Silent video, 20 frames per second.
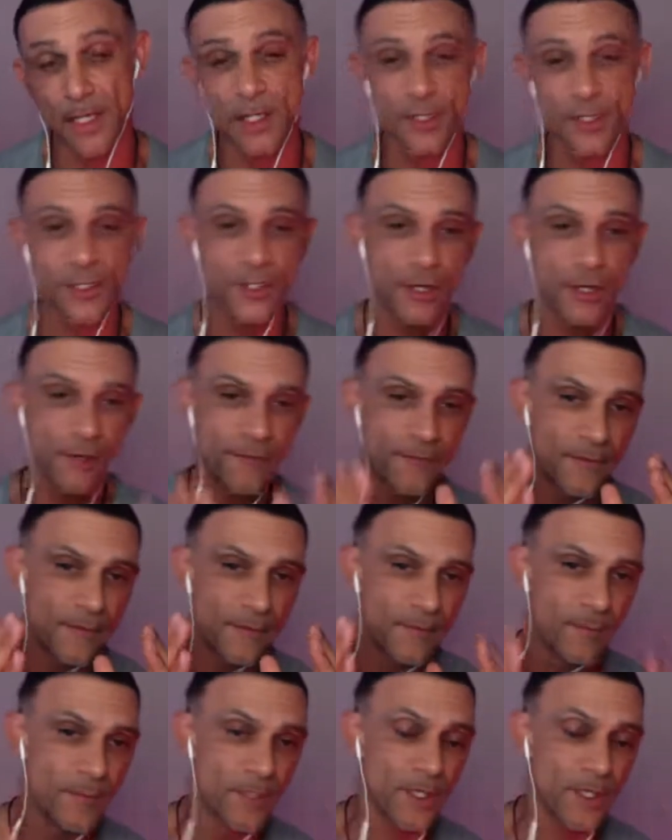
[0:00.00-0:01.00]
So for
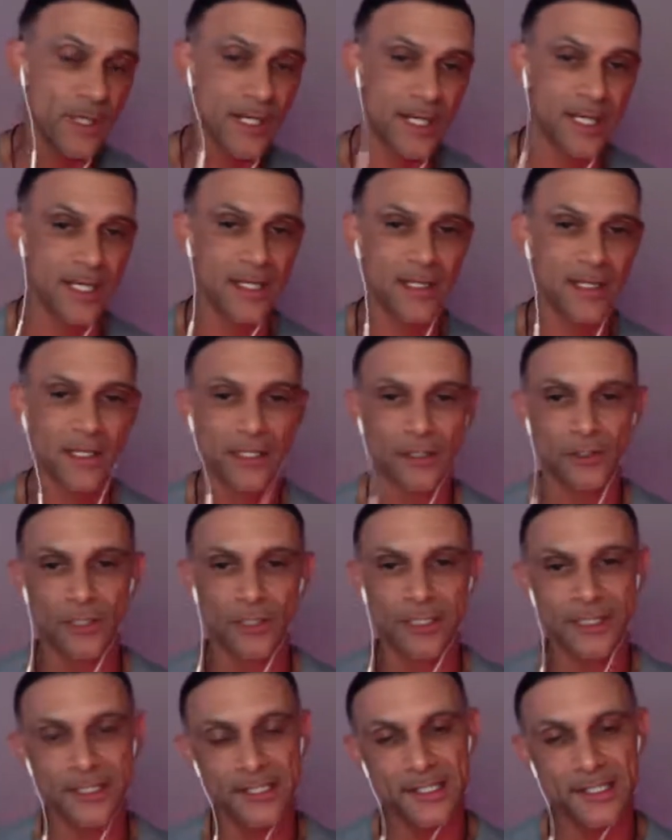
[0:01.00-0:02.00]
me,
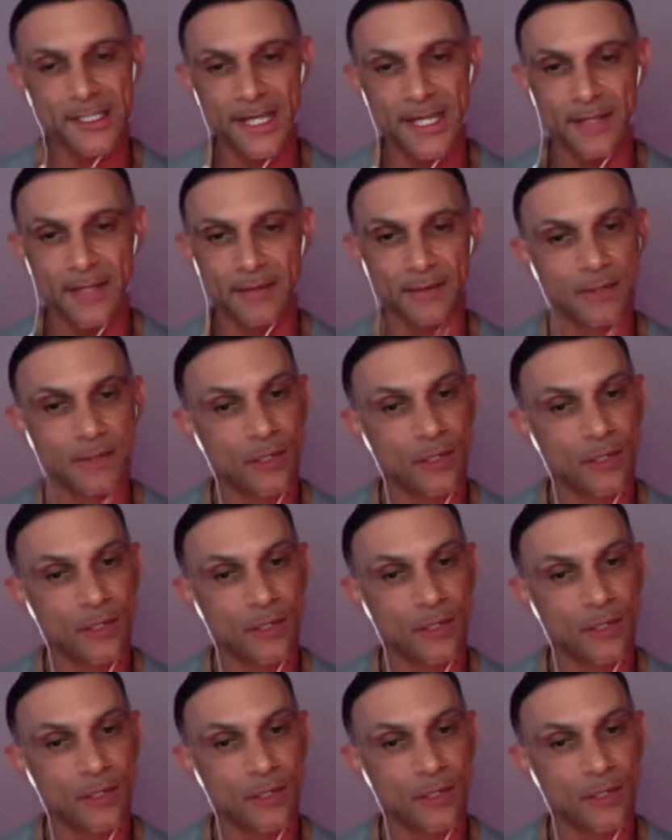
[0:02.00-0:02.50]
like I said,